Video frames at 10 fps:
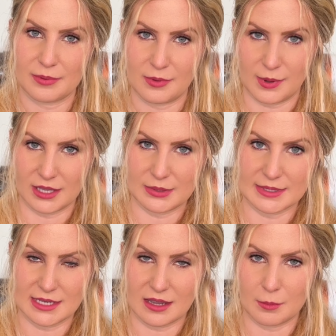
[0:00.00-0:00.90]
when
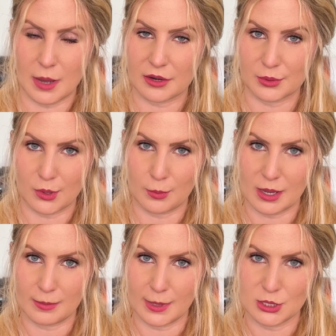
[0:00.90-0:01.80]
using a monochrome
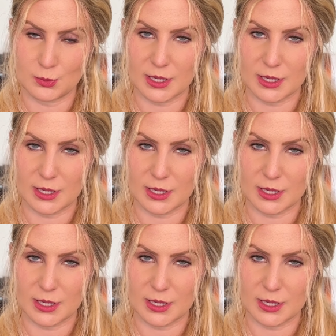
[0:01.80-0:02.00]
image